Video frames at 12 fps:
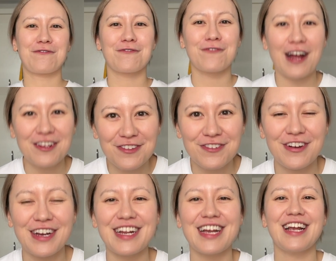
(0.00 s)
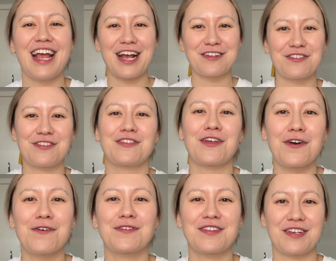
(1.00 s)
frustrating and
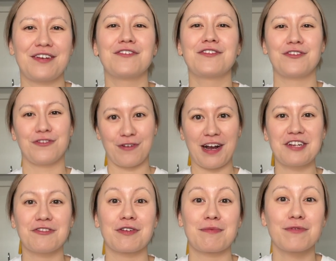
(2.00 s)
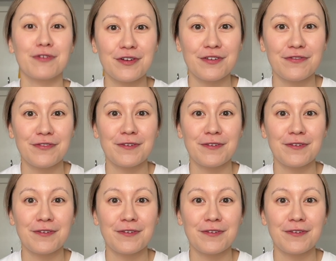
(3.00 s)
slow skill to try to improve.